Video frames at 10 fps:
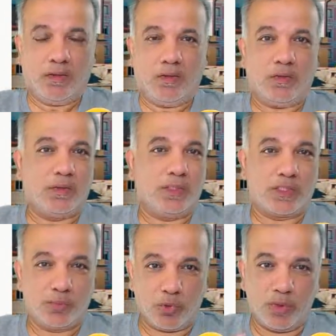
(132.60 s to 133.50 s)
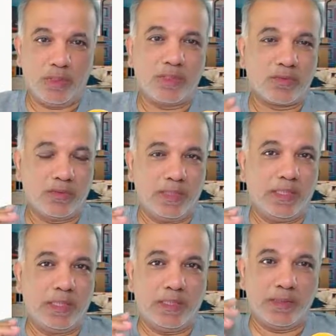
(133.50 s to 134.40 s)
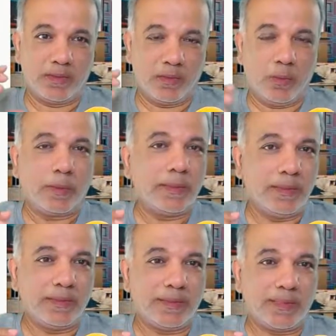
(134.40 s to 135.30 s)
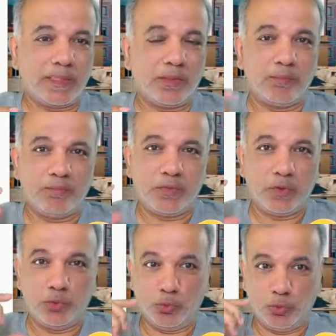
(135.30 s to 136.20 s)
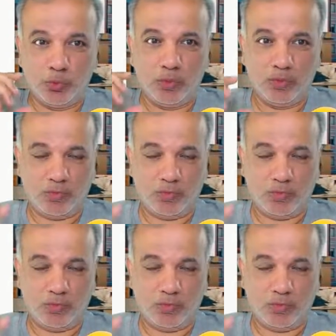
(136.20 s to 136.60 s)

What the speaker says: On the smaller screen, it is a lot easier to